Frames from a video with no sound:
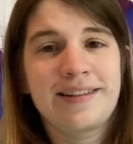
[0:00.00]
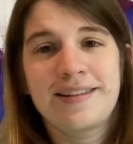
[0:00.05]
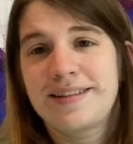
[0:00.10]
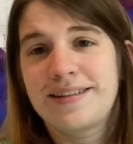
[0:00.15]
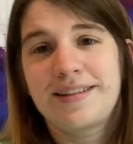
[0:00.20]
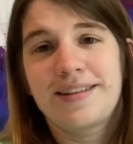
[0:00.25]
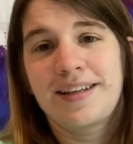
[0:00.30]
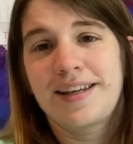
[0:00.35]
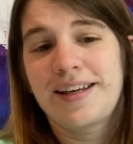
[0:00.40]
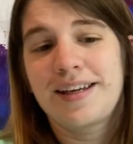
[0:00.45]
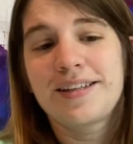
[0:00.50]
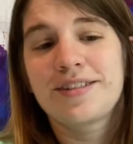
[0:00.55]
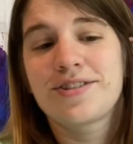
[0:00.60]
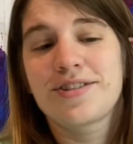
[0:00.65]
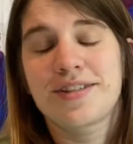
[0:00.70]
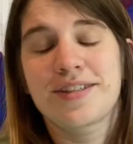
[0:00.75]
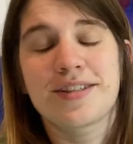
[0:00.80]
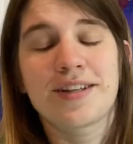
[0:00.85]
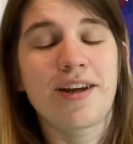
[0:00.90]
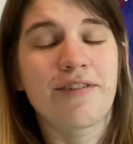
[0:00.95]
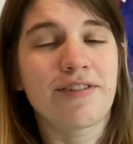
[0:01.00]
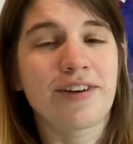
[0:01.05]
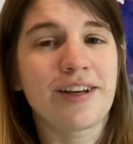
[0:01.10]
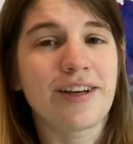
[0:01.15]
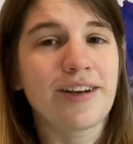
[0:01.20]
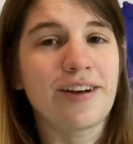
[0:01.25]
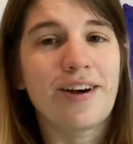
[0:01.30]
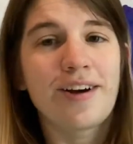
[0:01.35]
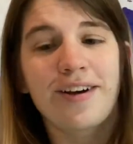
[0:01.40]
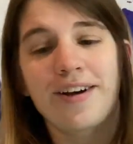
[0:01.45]
the kids just love it
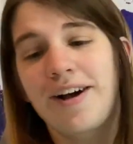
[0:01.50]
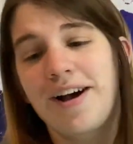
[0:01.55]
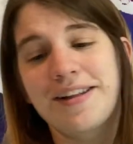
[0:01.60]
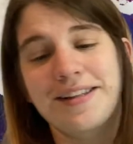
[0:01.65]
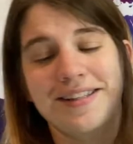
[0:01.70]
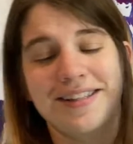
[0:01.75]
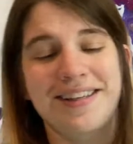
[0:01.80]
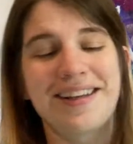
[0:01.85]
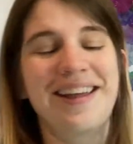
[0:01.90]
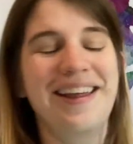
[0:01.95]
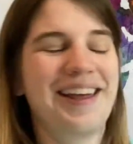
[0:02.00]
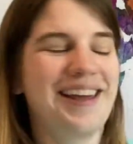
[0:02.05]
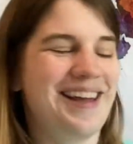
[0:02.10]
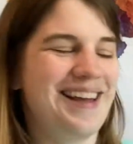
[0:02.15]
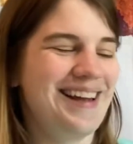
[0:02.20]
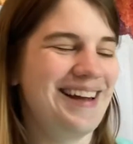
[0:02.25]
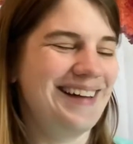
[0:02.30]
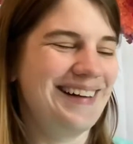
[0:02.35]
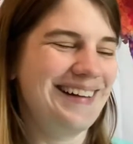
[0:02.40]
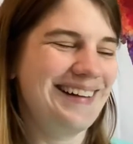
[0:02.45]
constantly.